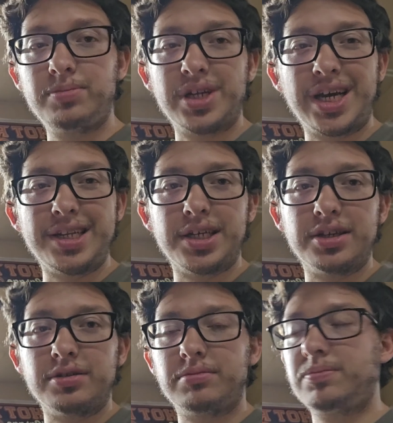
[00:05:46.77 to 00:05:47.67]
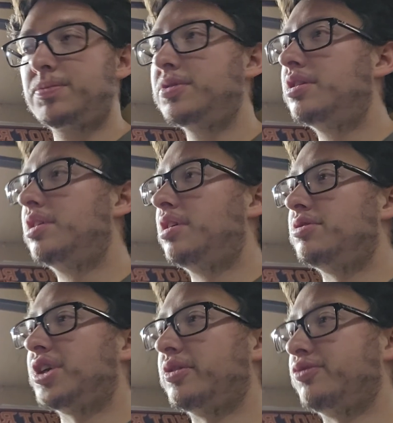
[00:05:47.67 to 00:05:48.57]
but I didn't. I
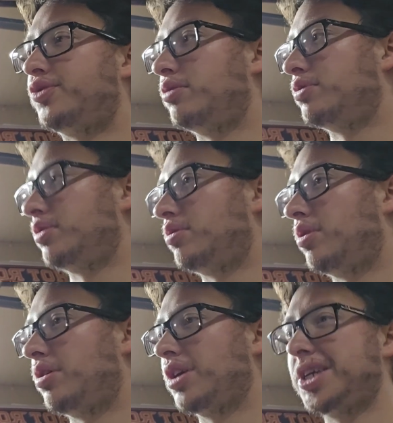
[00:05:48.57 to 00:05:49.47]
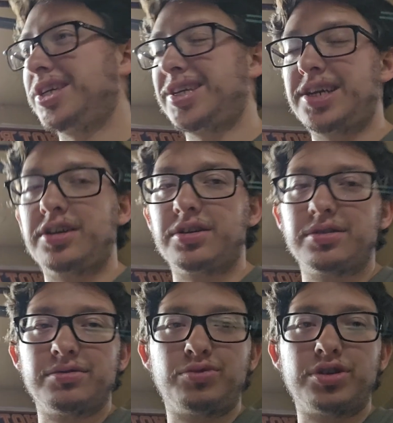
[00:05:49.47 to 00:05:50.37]
was having fun with the car. I didn't
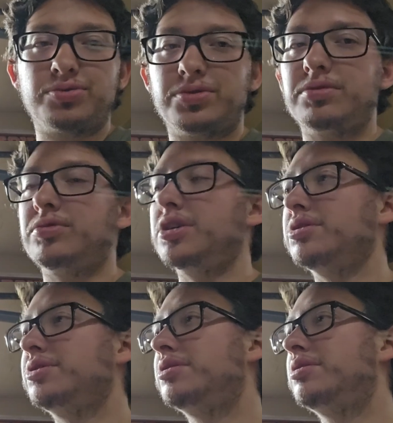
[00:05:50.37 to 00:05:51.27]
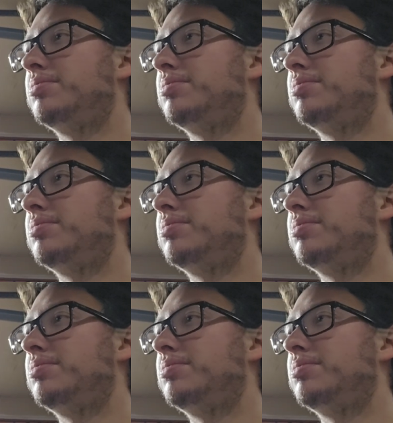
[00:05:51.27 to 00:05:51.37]
care. It was what it was.